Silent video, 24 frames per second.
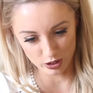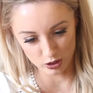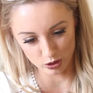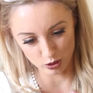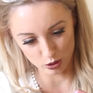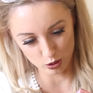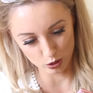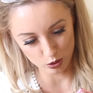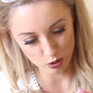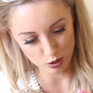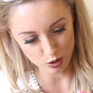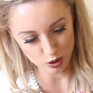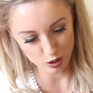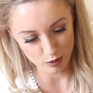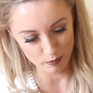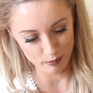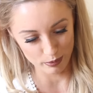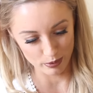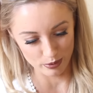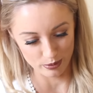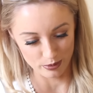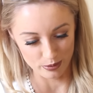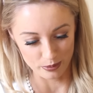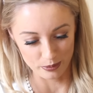
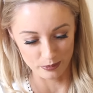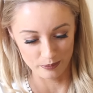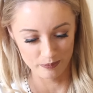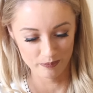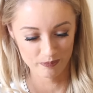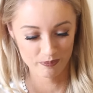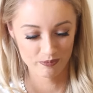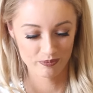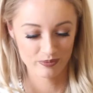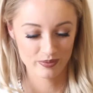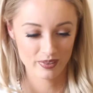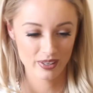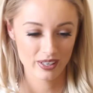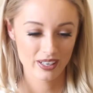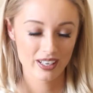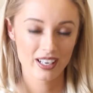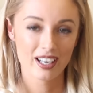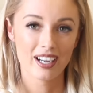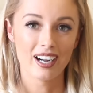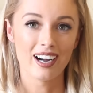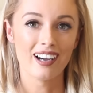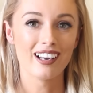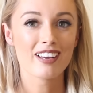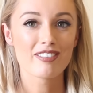adorable.
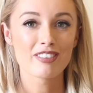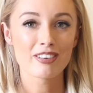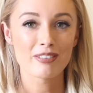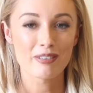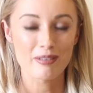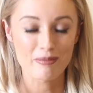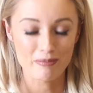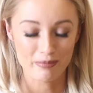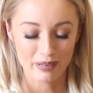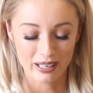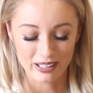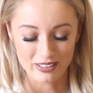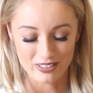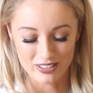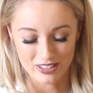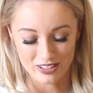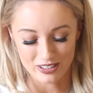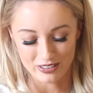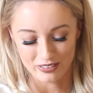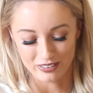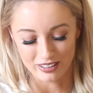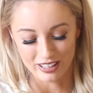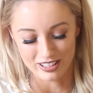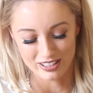I love it when brands
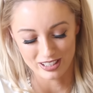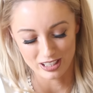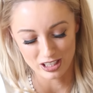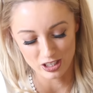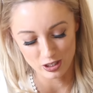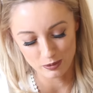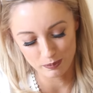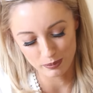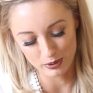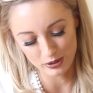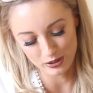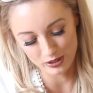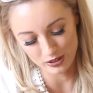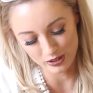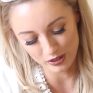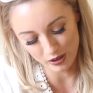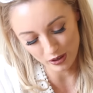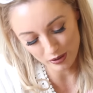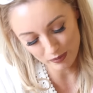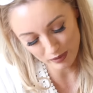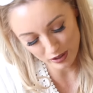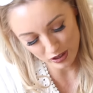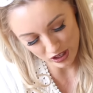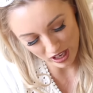do this. They just put
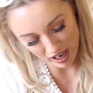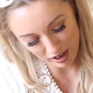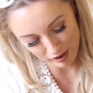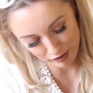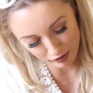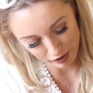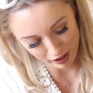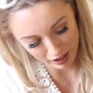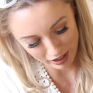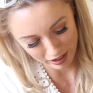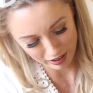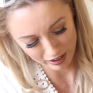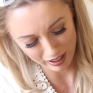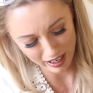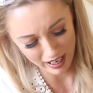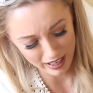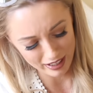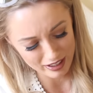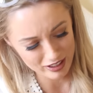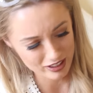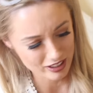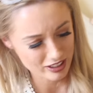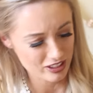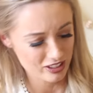so much effort in,
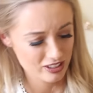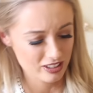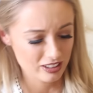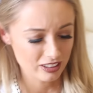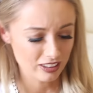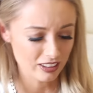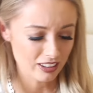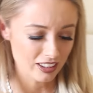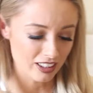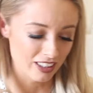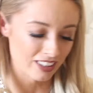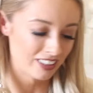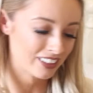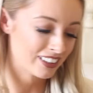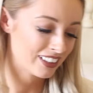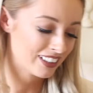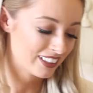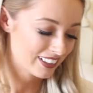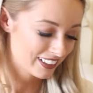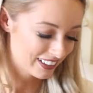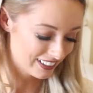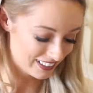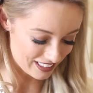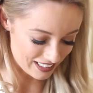and I just, oh!
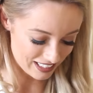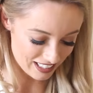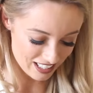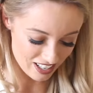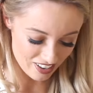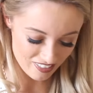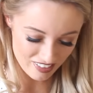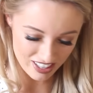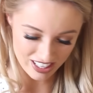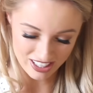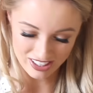I love